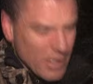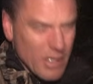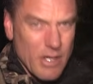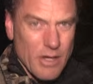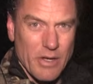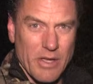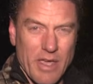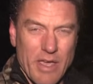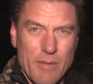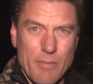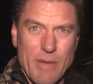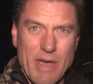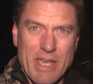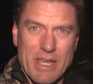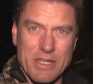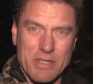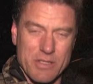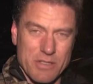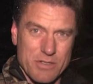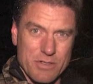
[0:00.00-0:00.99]
Okay, I'm
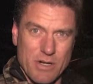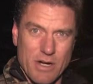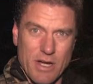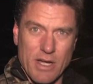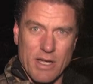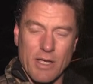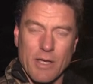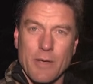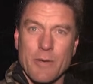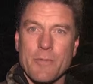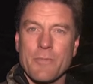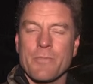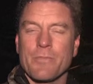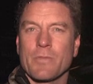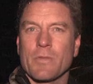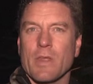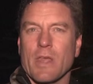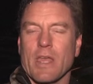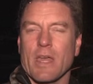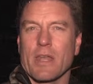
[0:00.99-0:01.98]
back at the truck,
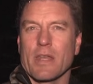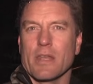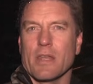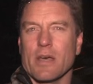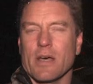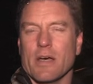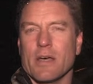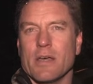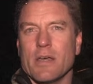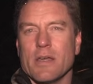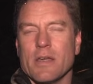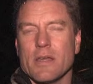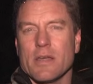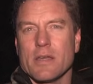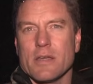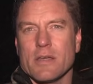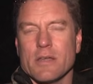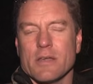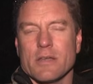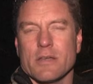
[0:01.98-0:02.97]
and
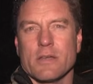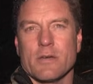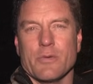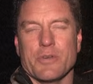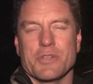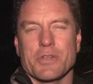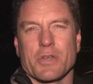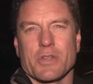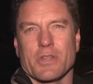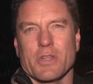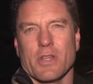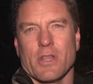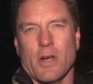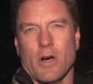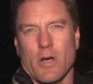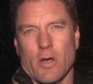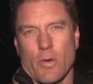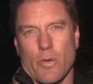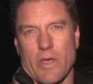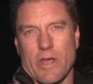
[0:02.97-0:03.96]
we took the
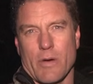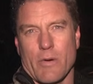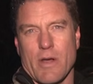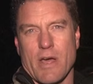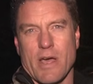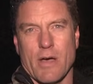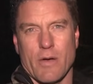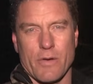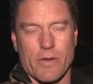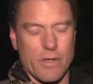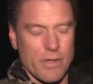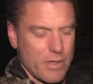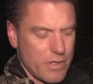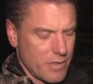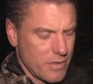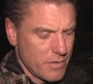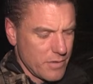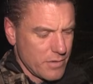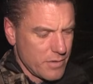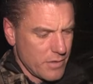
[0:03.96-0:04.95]
long way around.
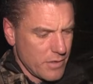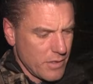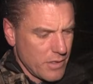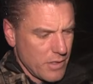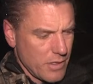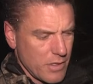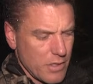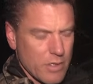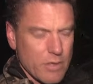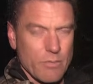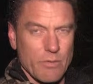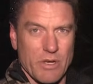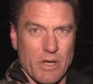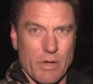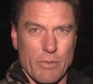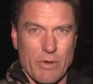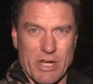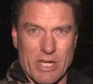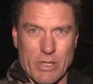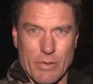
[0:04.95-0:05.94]
We
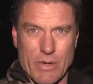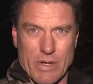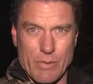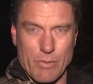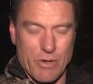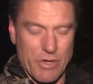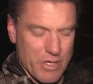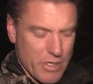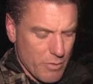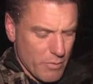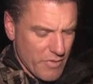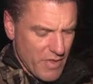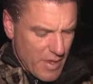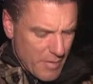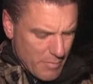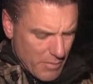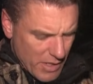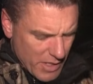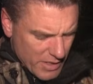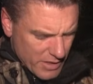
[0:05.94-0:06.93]
didn't want to go anywhere near where
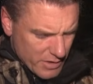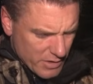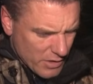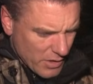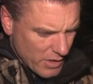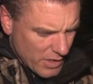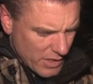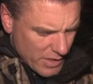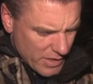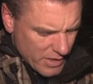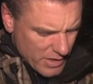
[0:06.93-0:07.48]
that buck had gone.